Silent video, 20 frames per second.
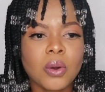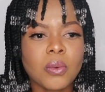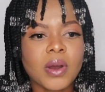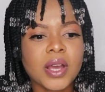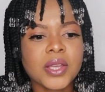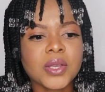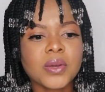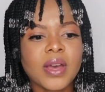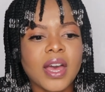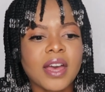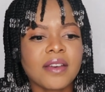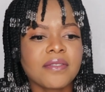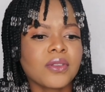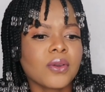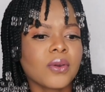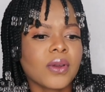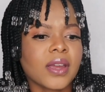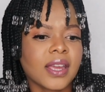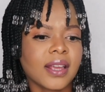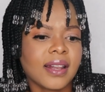Why you have
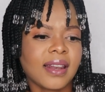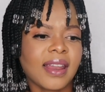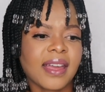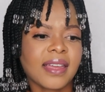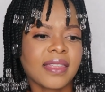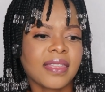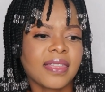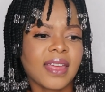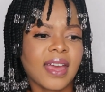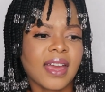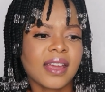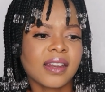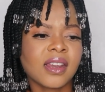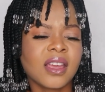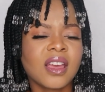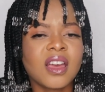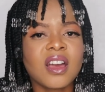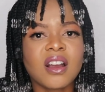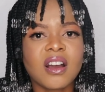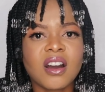your hair like that?
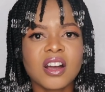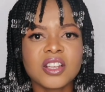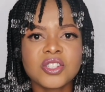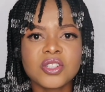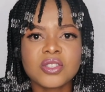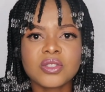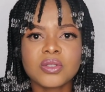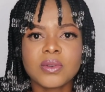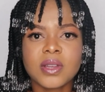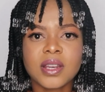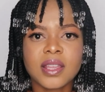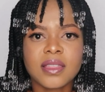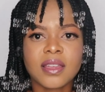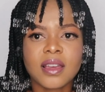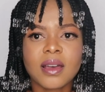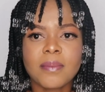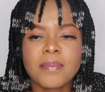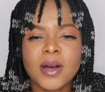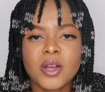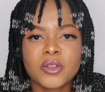Can't you do
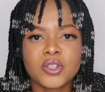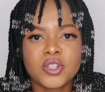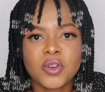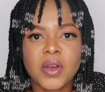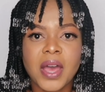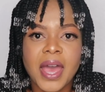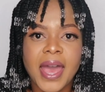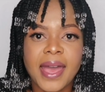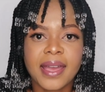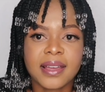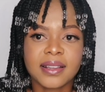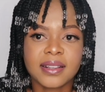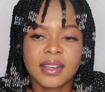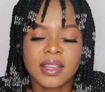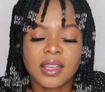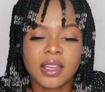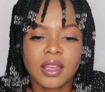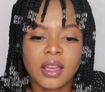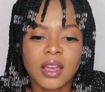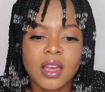anything about your
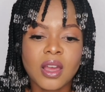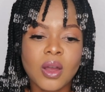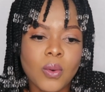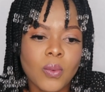acne?